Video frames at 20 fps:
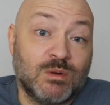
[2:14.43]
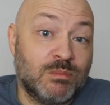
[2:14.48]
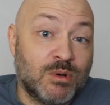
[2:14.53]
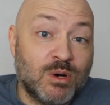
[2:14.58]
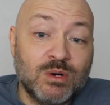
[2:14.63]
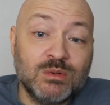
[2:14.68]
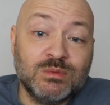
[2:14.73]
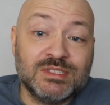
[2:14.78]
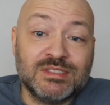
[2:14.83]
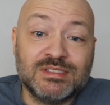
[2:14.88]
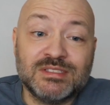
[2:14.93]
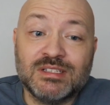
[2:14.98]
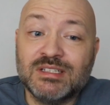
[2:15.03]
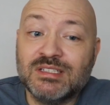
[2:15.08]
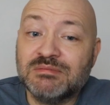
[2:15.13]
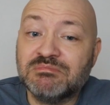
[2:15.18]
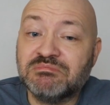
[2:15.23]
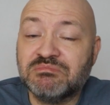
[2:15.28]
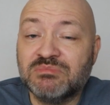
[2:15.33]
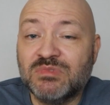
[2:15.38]
Paul would
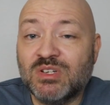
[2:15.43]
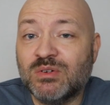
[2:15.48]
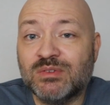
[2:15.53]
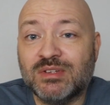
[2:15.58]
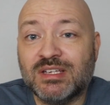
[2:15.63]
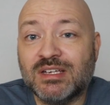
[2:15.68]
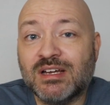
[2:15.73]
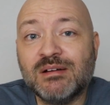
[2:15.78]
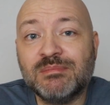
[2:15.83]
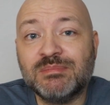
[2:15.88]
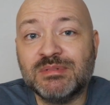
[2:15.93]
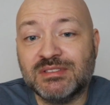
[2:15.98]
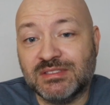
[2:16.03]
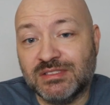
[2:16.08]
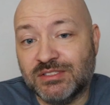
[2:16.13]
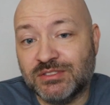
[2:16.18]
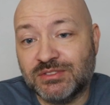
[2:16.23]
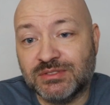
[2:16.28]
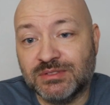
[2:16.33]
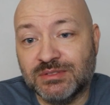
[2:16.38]
say, no, the
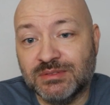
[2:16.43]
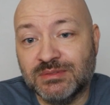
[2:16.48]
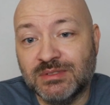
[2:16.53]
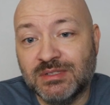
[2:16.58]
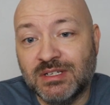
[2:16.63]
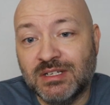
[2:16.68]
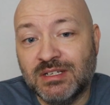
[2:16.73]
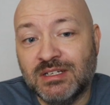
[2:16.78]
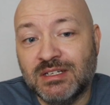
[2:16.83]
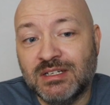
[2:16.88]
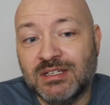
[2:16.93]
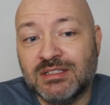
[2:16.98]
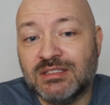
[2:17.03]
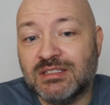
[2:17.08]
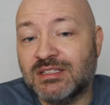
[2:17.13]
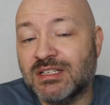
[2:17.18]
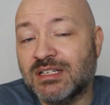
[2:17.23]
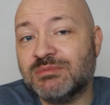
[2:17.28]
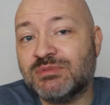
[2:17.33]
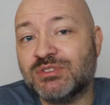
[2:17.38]
opposite is true.
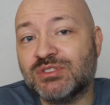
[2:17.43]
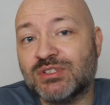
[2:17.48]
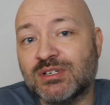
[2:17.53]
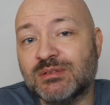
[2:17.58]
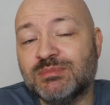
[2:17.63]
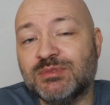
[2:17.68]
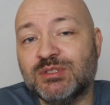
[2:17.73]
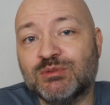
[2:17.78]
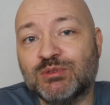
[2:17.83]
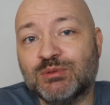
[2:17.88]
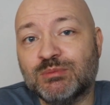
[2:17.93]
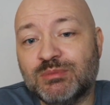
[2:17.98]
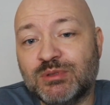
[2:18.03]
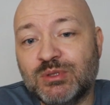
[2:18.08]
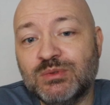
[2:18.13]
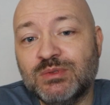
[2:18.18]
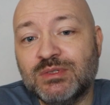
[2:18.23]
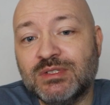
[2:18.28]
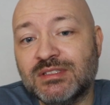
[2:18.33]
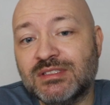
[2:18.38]
To not sharply
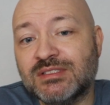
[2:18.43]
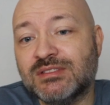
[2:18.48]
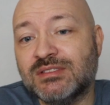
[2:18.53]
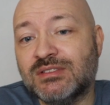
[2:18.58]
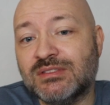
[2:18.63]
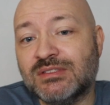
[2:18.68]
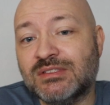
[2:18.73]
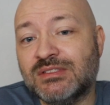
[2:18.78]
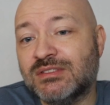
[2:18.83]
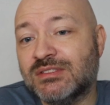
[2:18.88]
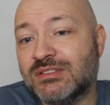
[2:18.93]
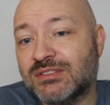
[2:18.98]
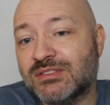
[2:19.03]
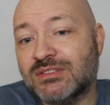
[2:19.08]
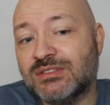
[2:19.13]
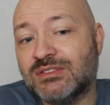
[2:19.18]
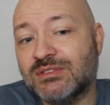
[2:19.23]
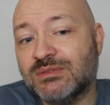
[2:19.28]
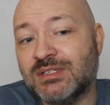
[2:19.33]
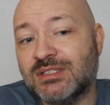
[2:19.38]
rebuke in this, t- in this
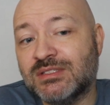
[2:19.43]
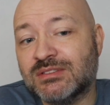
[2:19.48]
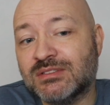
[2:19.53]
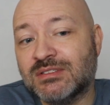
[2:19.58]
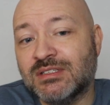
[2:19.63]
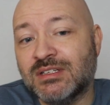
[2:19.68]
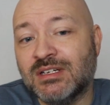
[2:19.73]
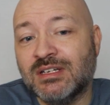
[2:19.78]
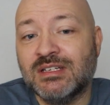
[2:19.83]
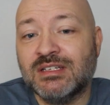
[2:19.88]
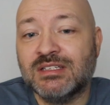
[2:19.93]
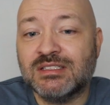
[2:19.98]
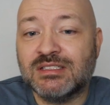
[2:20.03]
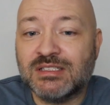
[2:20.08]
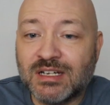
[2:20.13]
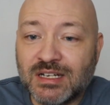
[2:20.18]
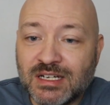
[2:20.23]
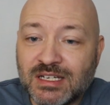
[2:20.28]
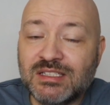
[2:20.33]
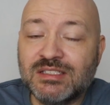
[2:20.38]
situation,
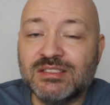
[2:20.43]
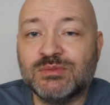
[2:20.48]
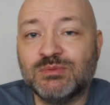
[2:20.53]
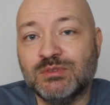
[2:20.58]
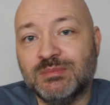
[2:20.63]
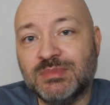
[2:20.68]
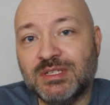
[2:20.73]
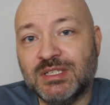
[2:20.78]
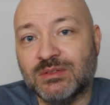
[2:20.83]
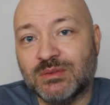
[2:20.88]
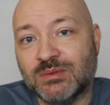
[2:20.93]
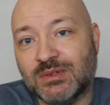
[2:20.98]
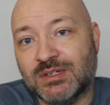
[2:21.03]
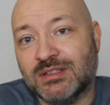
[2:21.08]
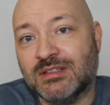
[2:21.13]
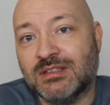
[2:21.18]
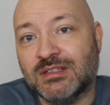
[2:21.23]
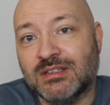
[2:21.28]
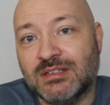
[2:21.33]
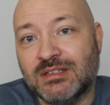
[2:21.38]
Titus would be the
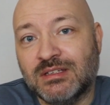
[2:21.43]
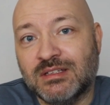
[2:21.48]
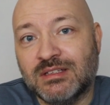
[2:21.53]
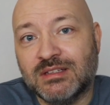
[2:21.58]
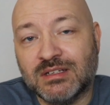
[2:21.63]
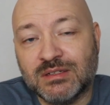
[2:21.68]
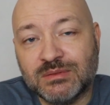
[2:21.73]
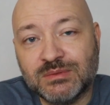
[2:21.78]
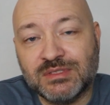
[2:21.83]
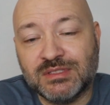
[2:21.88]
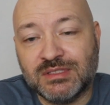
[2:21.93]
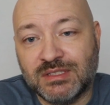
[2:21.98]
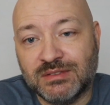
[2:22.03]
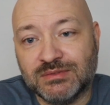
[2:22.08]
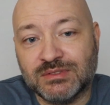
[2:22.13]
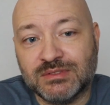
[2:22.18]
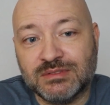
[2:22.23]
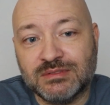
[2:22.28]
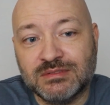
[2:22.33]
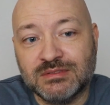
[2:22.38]
one that was
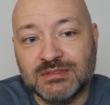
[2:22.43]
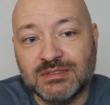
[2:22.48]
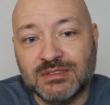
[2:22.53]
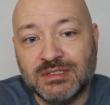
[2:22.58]
evil.